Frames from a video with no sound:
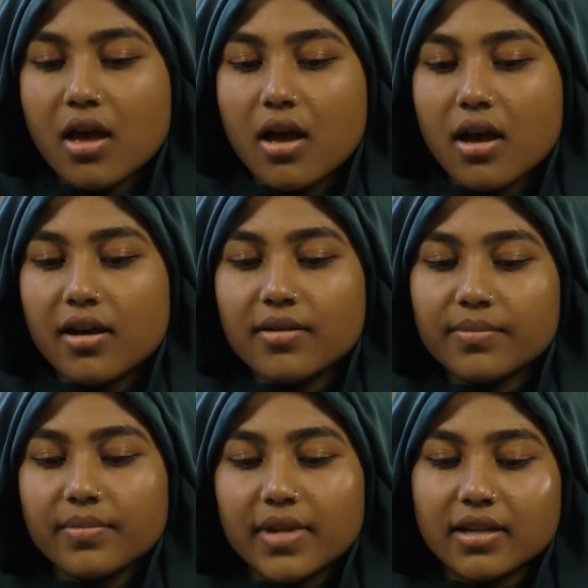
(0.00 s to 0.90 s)

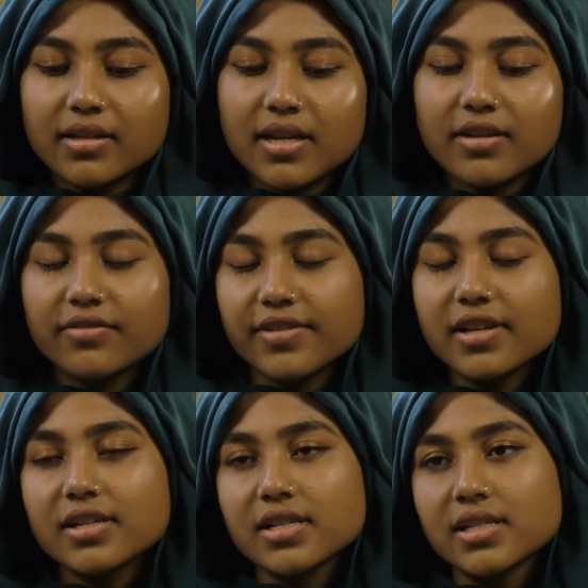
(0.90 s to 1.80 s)
And Hidden
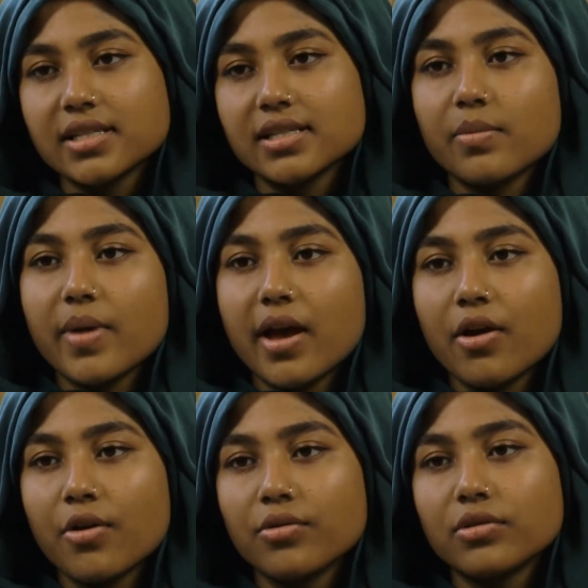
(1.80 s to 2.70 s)
Figures is
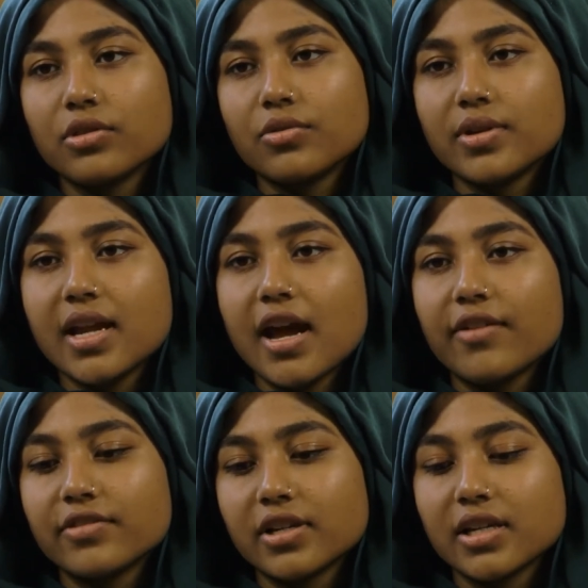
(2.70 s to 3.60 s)
about 3
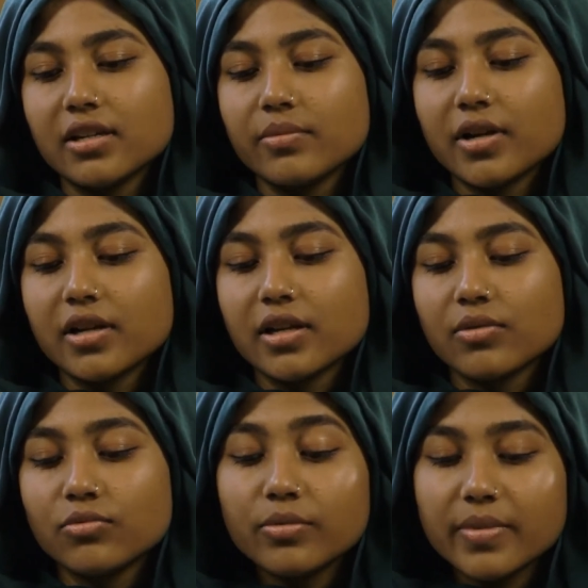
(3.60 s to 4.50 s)
African
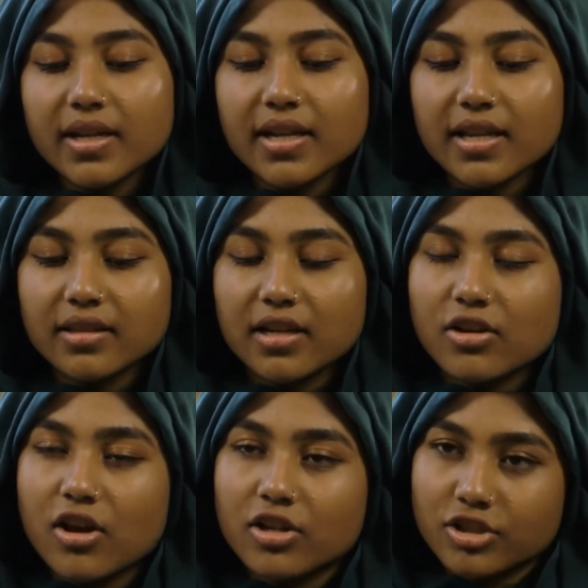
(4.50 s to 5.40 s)
American women and their
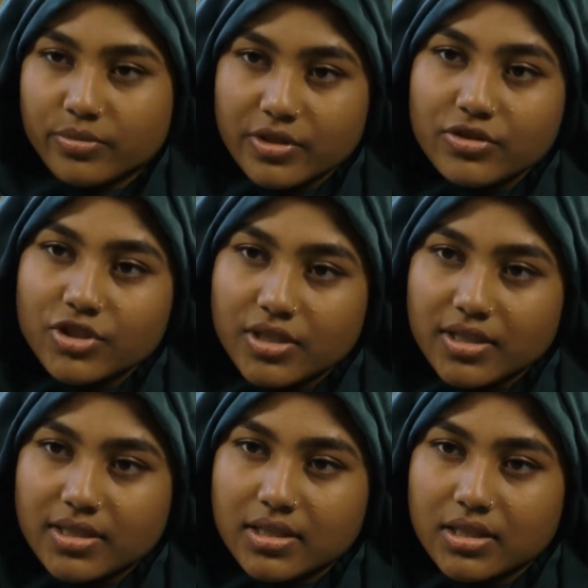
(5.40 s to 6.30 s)

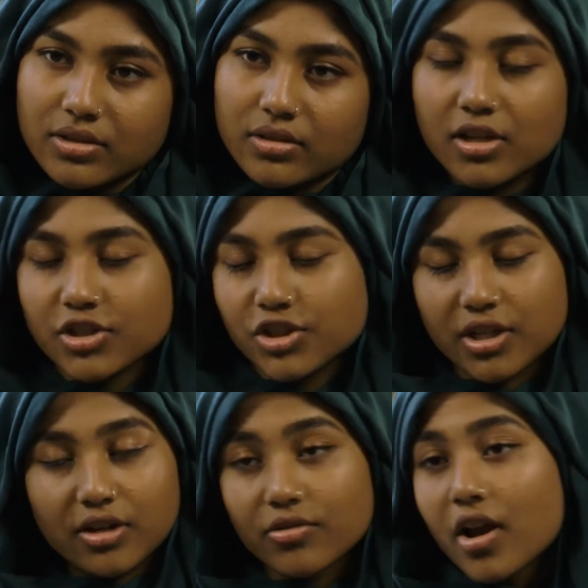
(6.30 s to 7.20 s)
contributions to
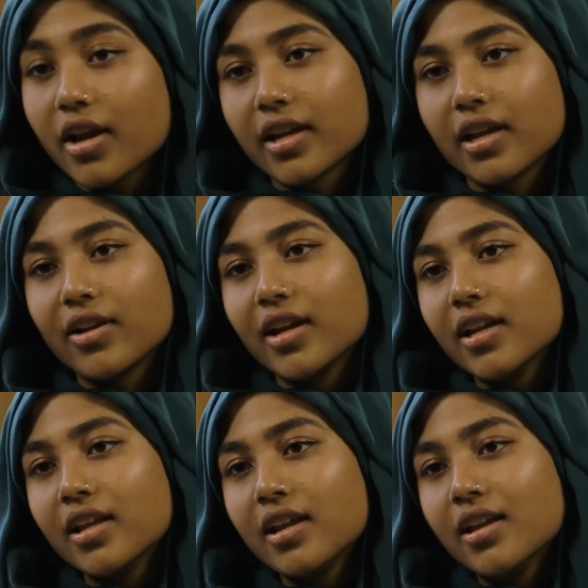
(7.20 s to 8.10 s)
launching a rocket, right?
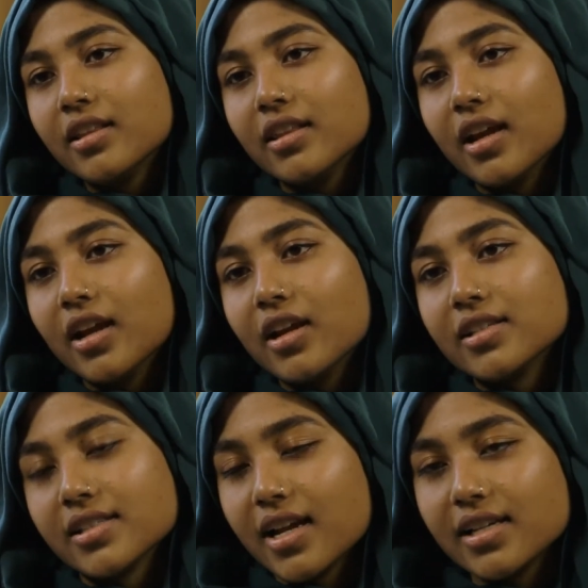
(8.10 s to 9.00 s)
They're
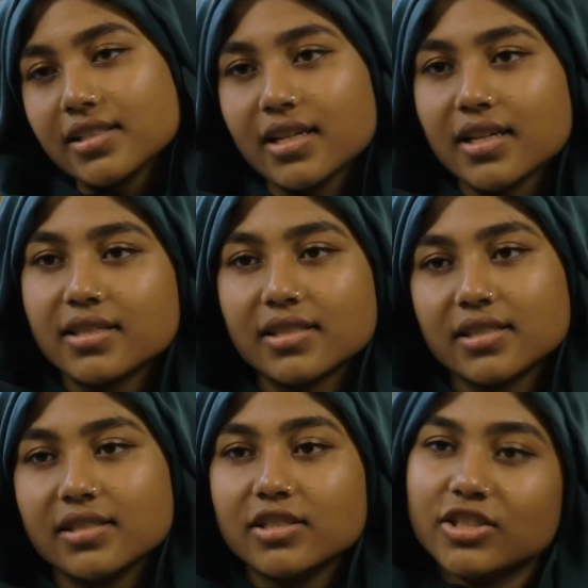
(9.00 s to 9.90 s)
scientists
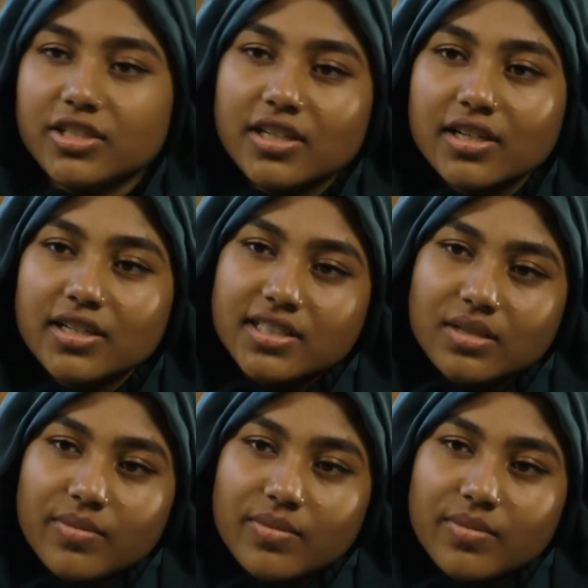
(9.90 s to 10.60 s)
and engineers and